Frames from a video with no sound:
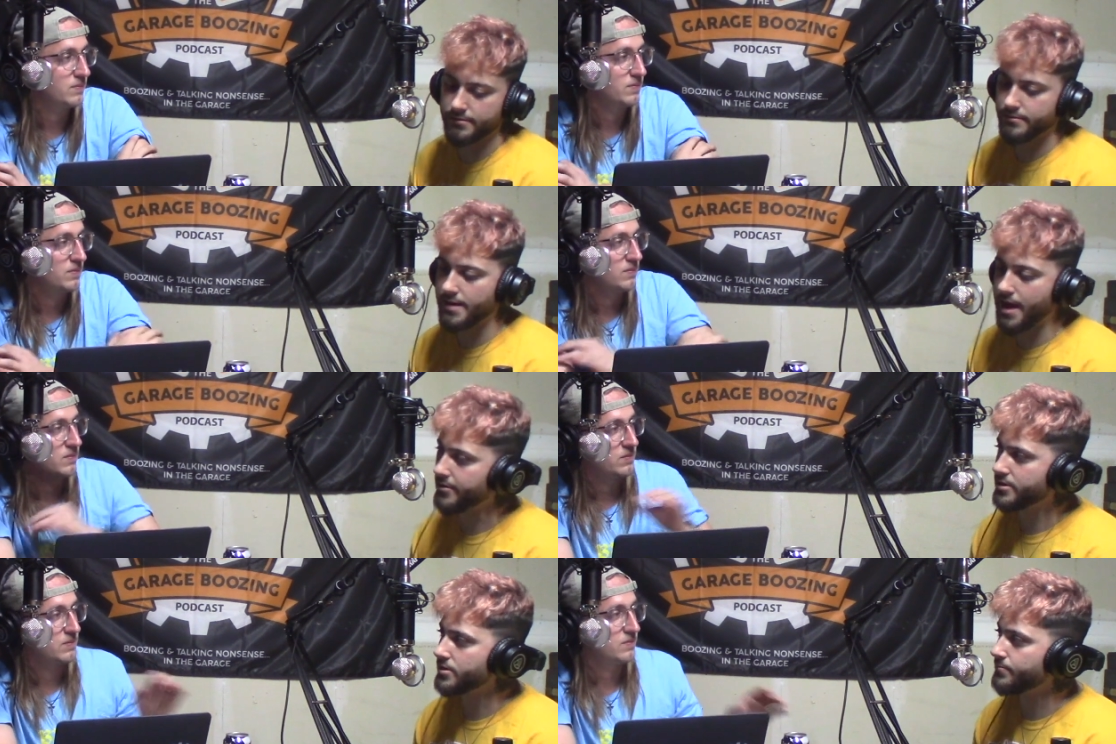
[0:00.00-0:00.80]
Speaker 1: Now
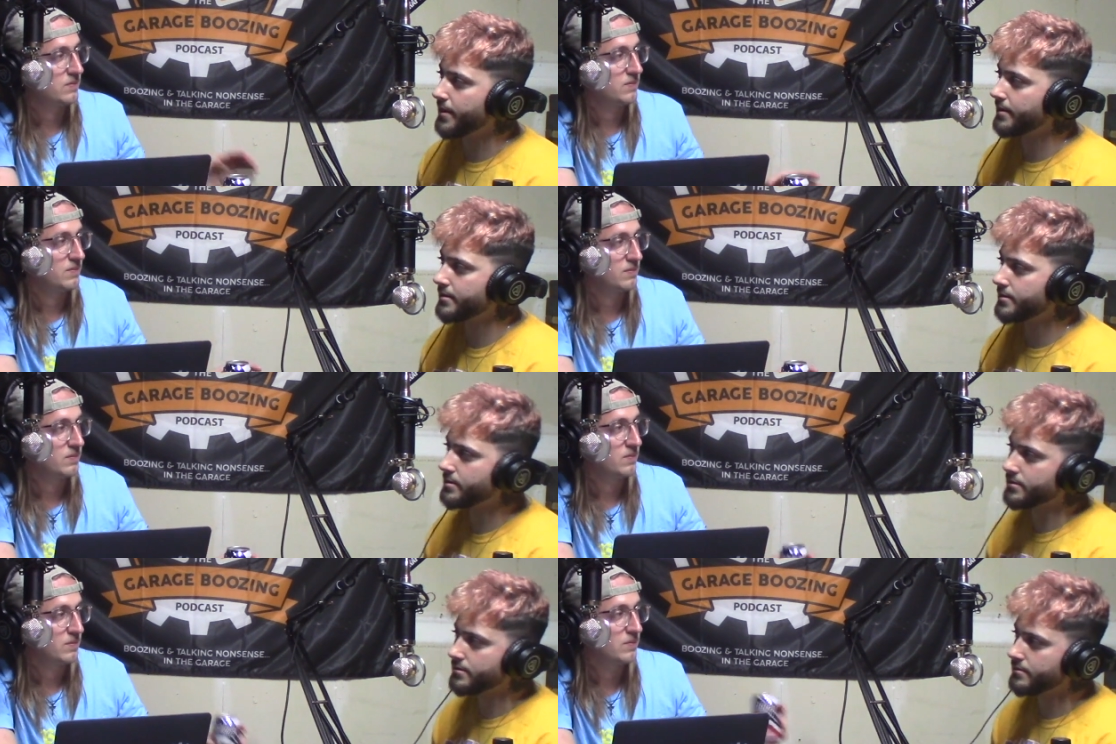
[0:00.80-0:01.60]
this is bigger. This
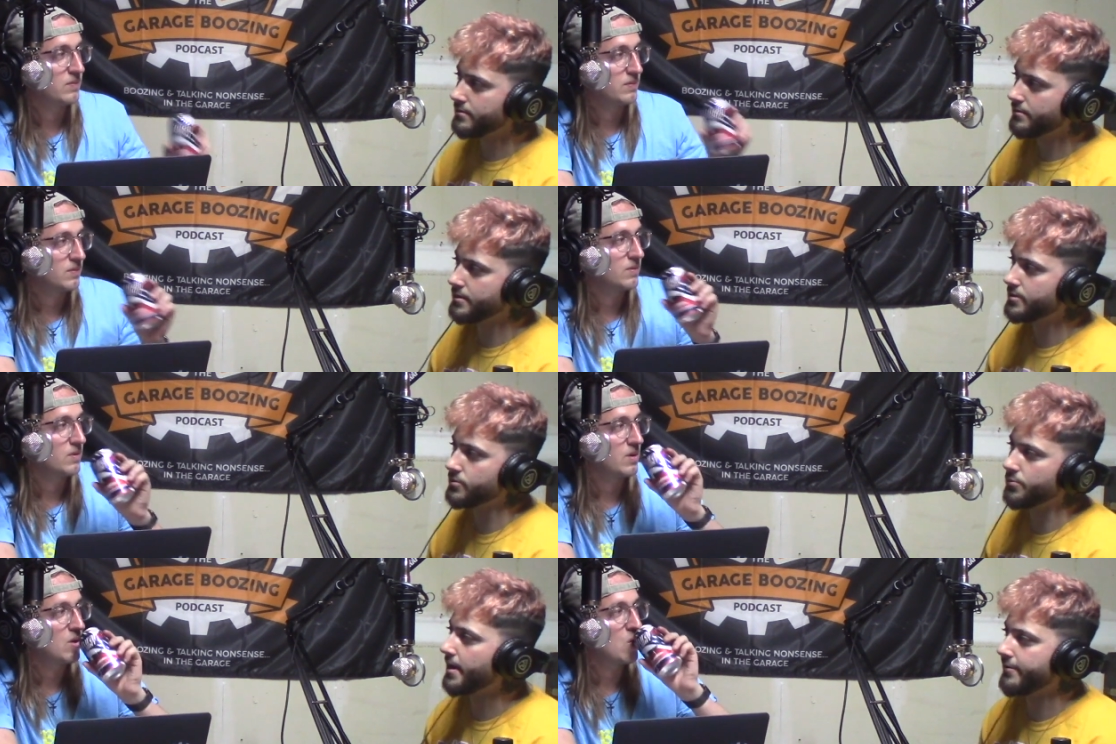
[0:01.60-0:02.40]

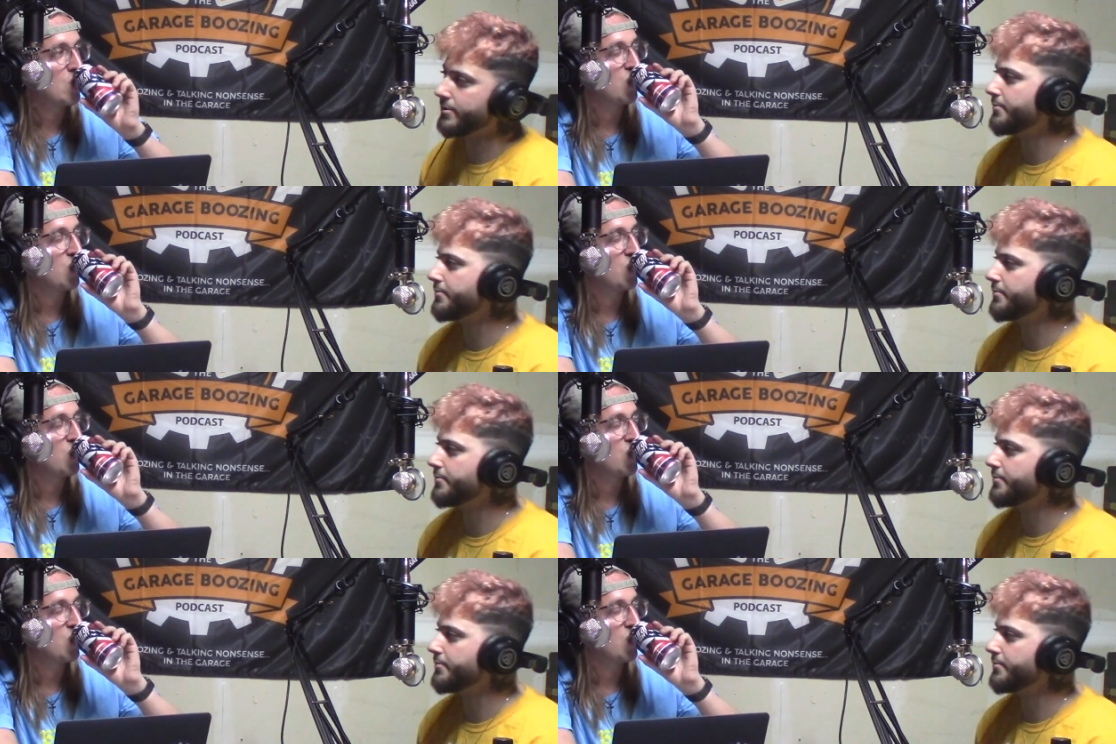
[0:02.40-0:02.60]
is what every